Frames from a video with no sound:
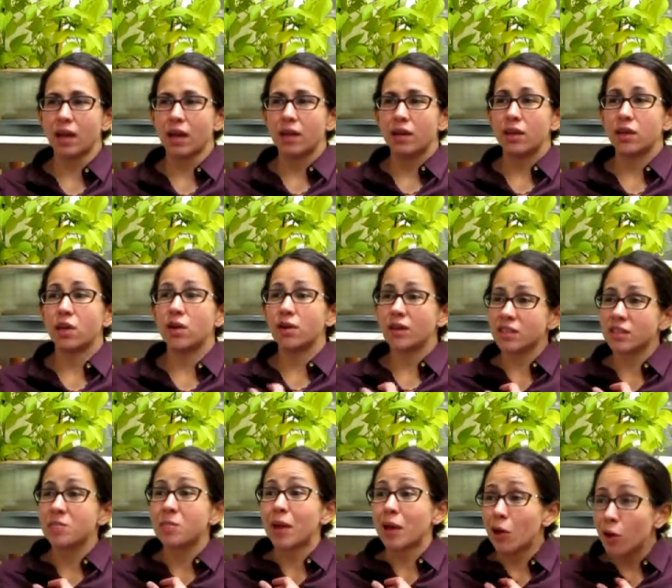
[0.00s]
it
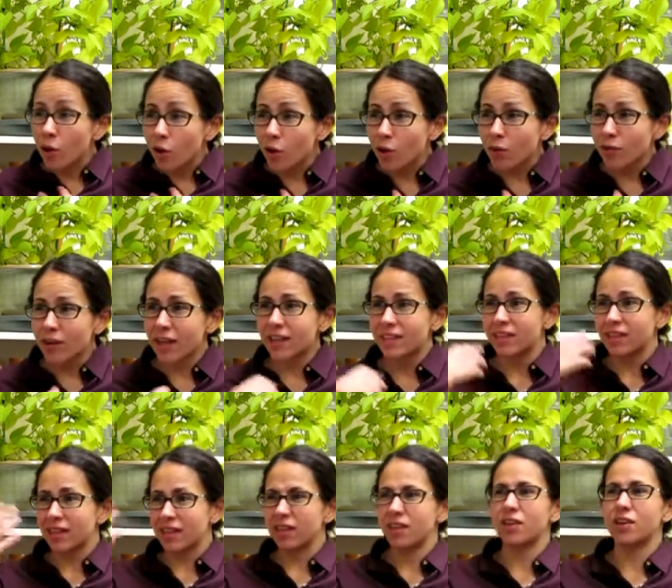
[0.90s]
is my goal, right,
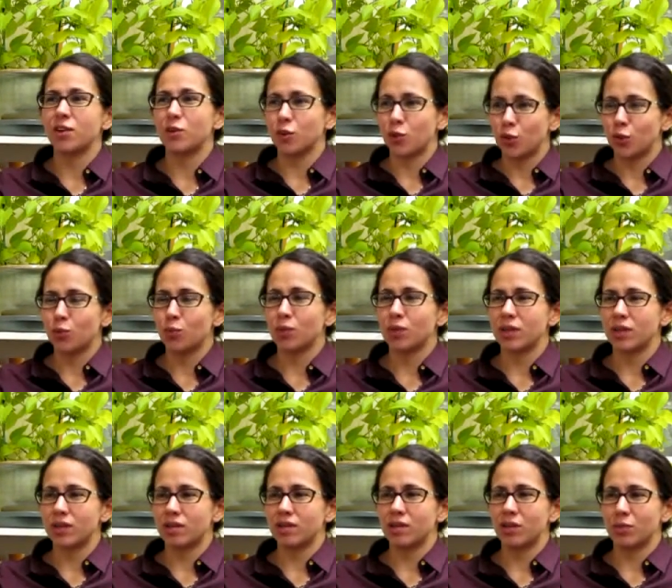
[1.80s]
that you
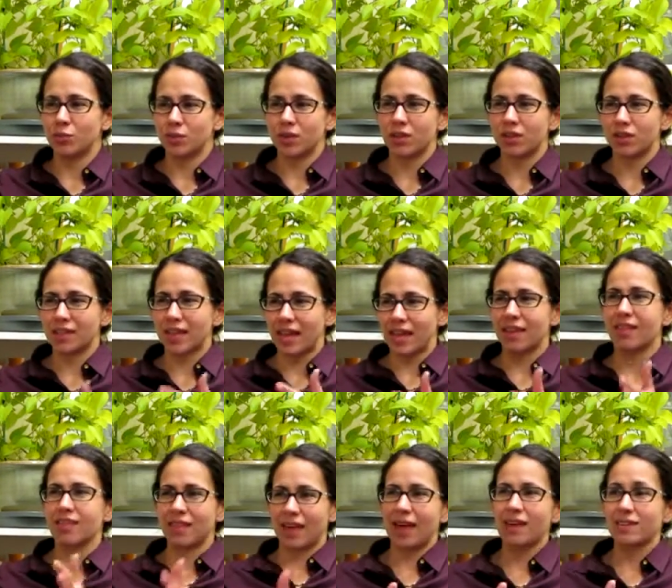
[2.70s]
would
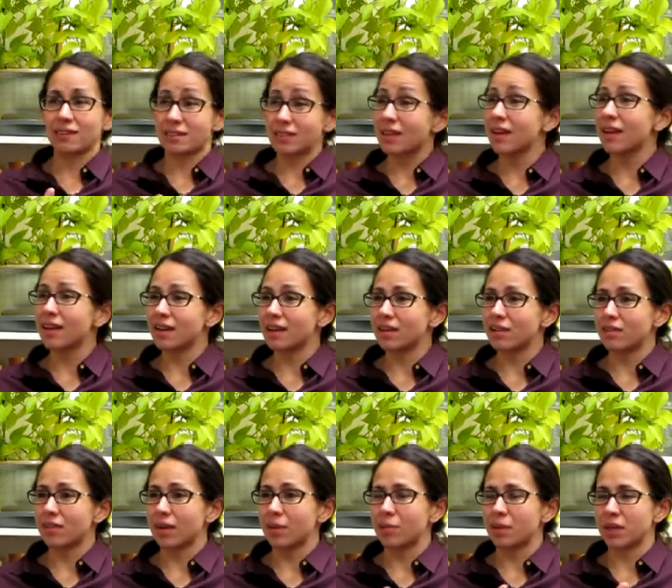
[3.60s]
take that skill,
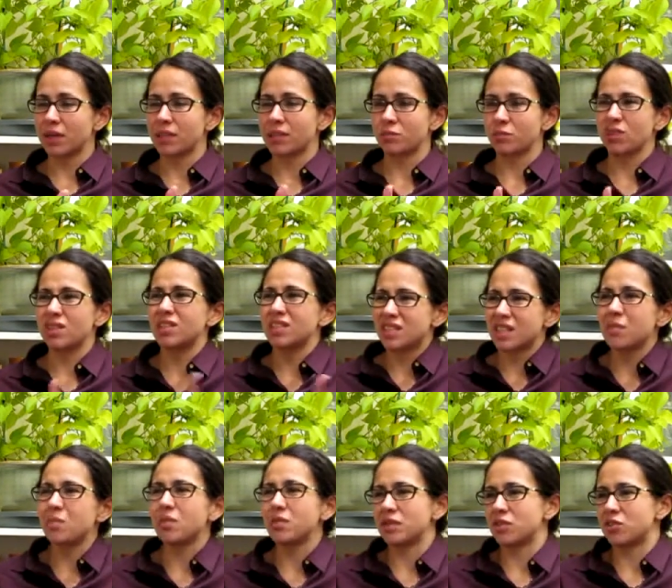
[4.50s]
right, because, which is
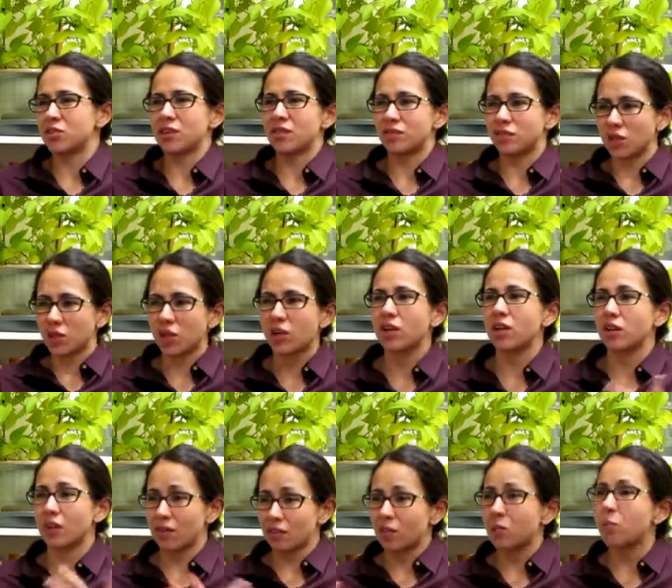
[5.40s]
something that you have to learn and
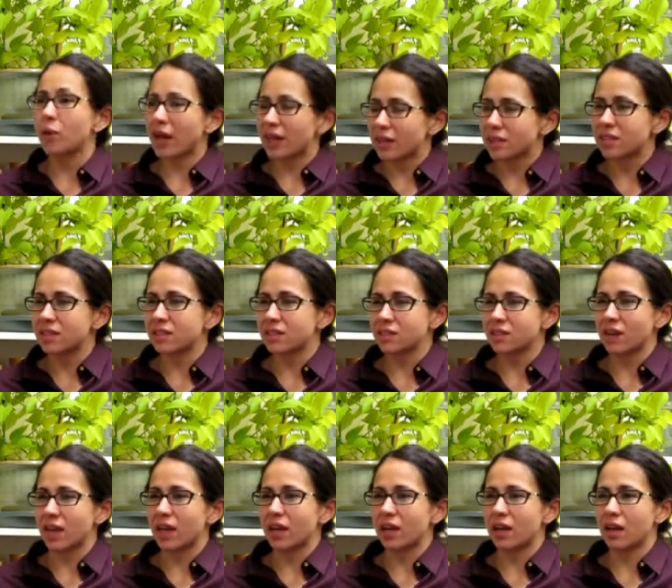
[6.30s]
you have to practice,
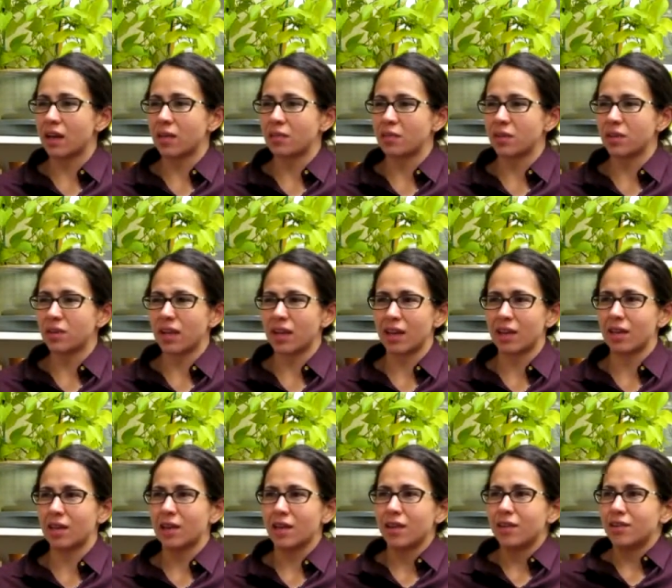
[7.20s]
right. You can't.
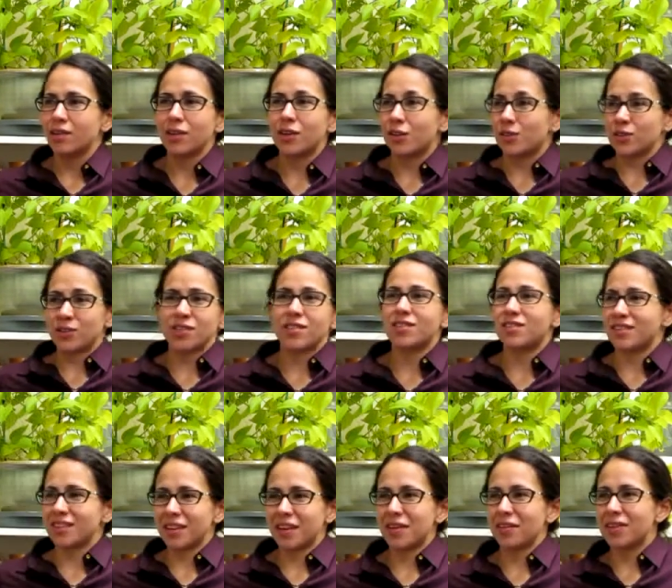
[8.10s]
You don't just,
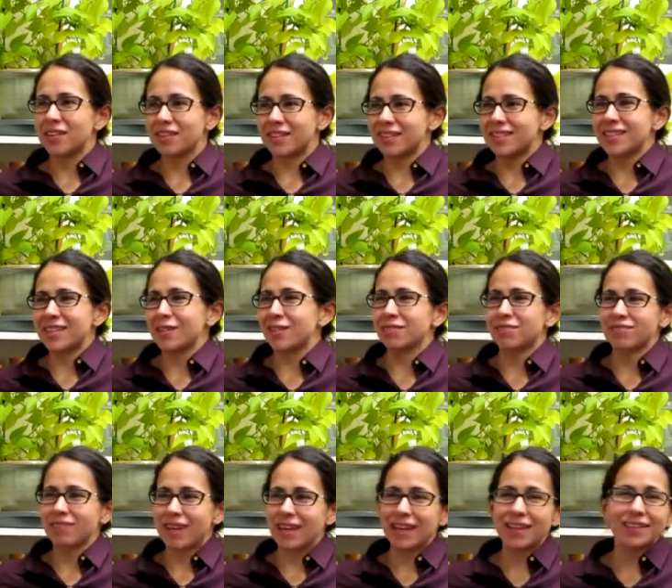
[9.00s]
it's like
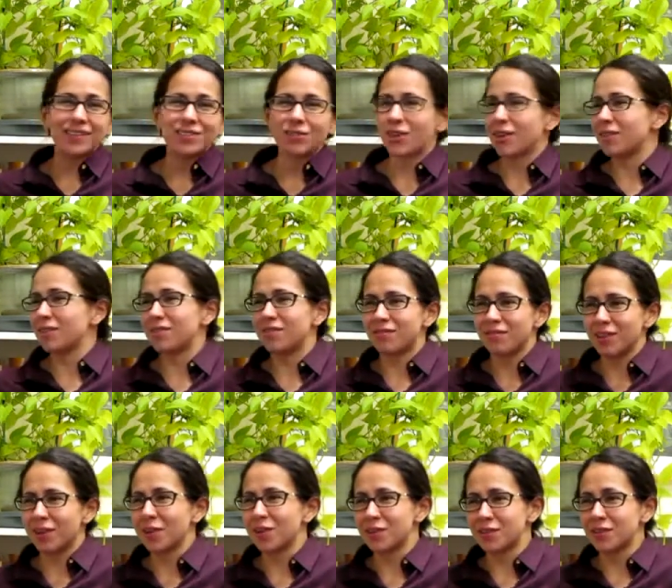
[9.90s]
any sort of,
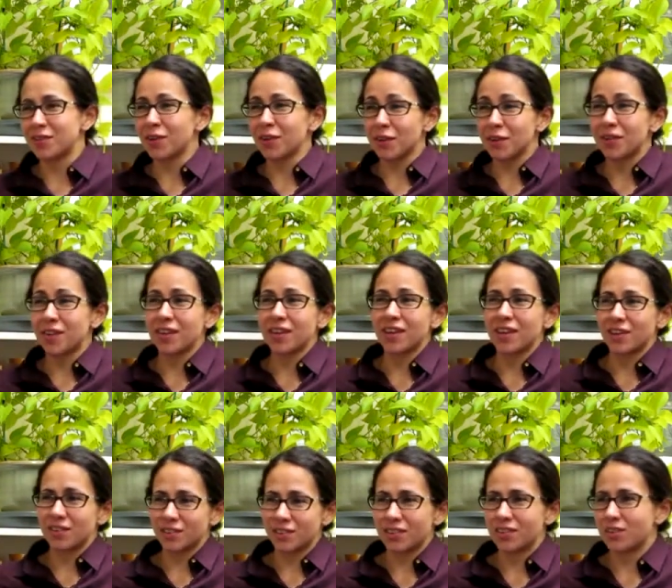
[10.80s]
difficult thing. You
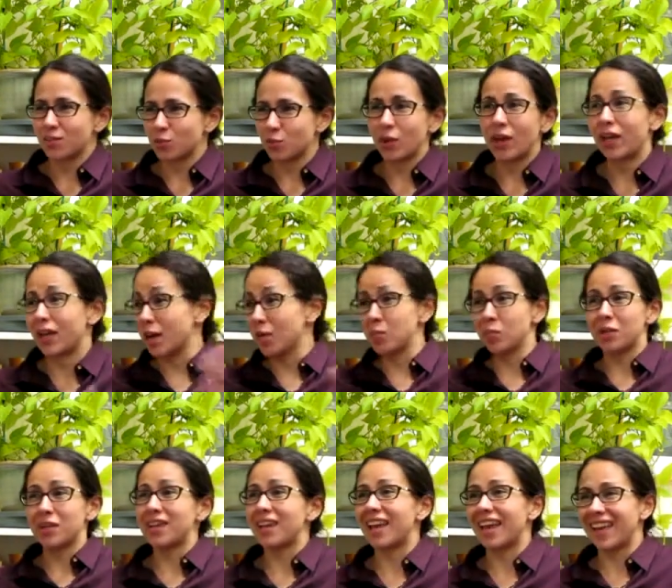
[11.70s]
don't just wake up
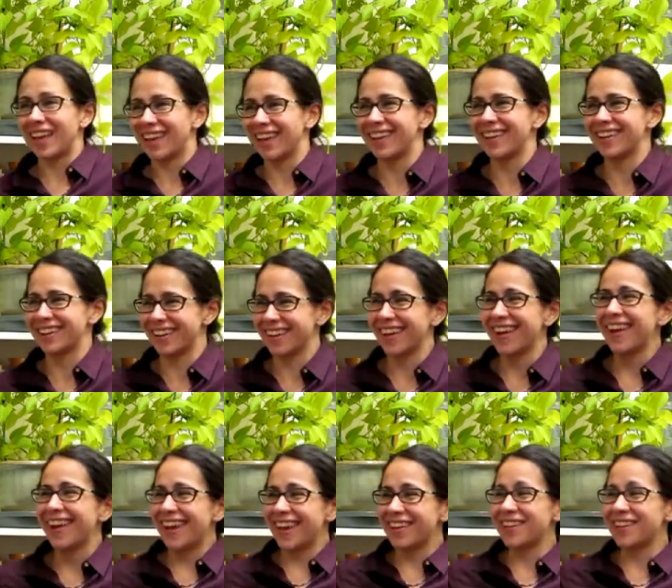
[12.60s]
one day and